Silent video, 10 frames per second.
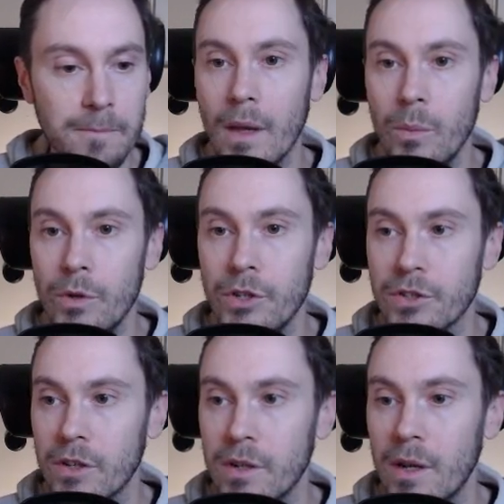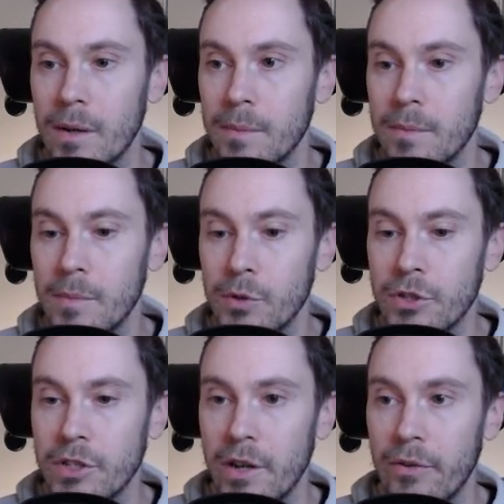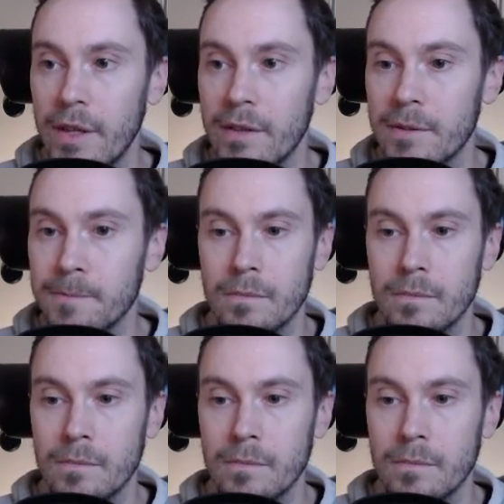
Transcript: And we're just going to push generate.